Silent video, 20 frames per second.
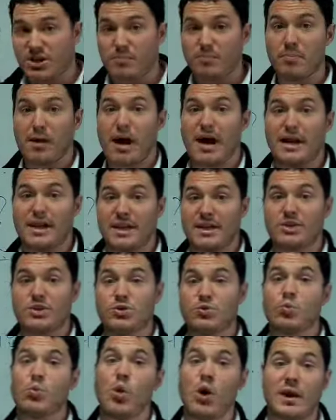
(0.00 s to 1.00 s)
combine into
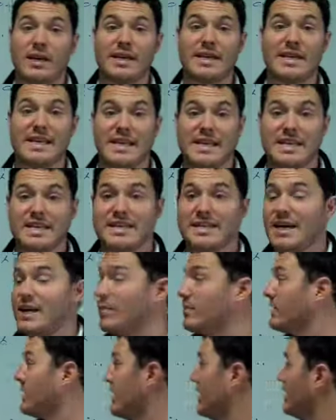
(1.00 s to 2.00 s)
one E sound,
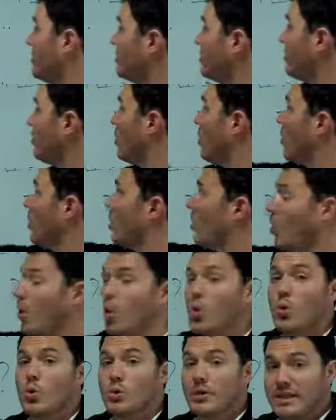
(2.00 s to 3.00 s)
okay? So,
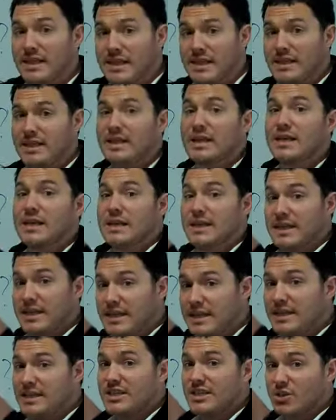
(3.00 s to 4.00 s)
odi,
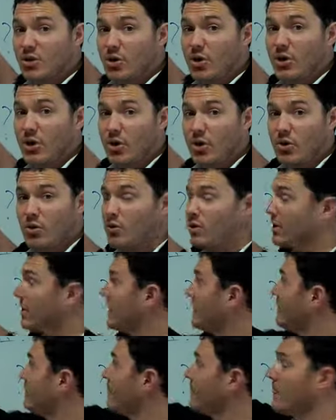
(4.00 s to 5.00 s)
isoyo,
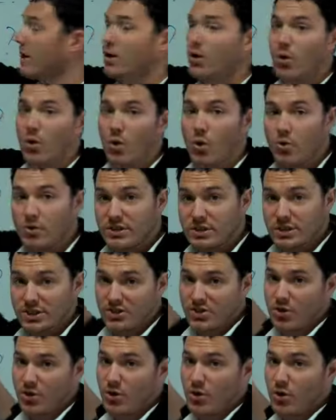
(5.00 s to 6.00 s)
okay?
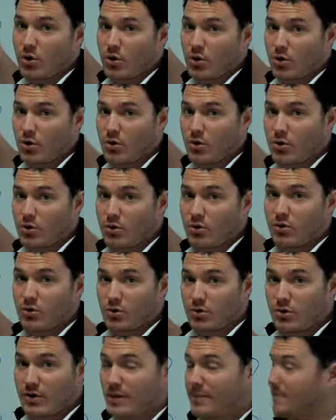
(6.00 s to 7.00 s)
Odisoyo,
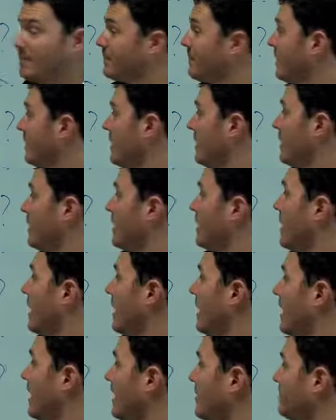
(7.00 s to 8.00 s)
okay?
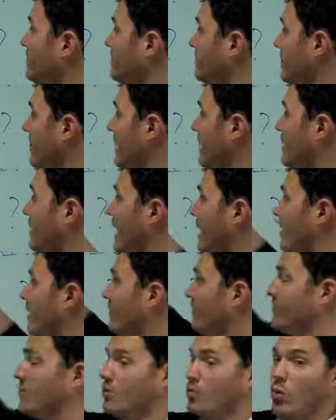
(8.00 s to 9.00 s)
Now,
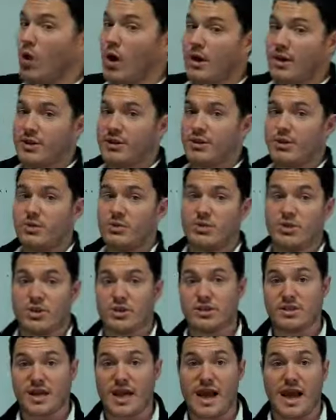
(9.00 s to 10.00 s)
if you wanted to
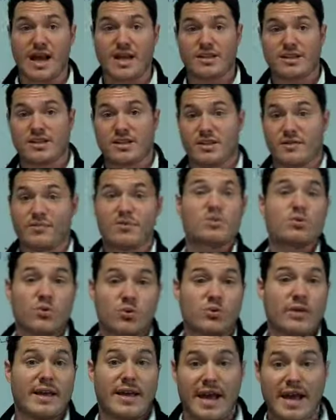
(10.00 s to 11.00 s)
just ask, if you knew
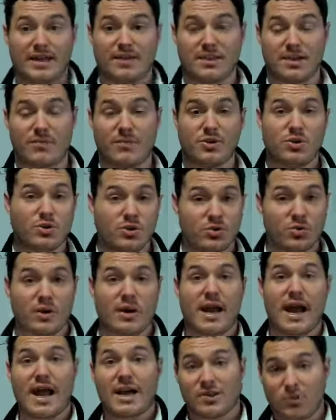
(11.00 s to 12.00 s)
they had something, you just wanted
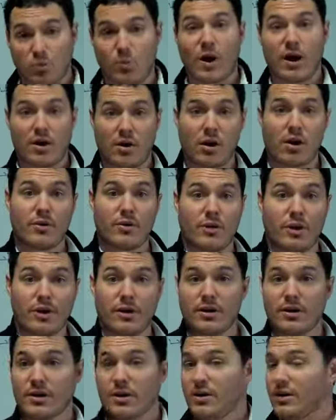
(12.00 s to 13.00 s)
to ask, where are the,
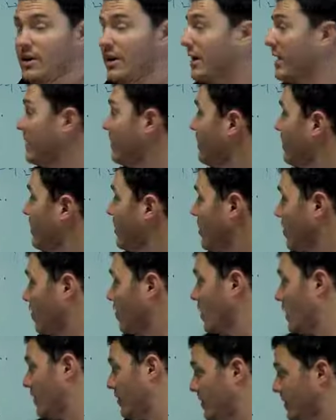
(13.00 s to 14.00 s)
okay?
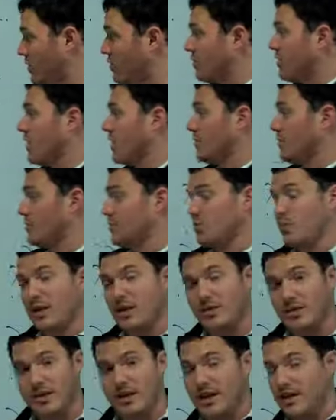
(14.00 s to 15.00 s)
Where are the cucumbers, where
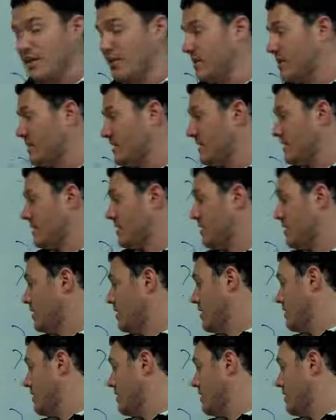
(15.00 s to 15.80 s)
are the carrots,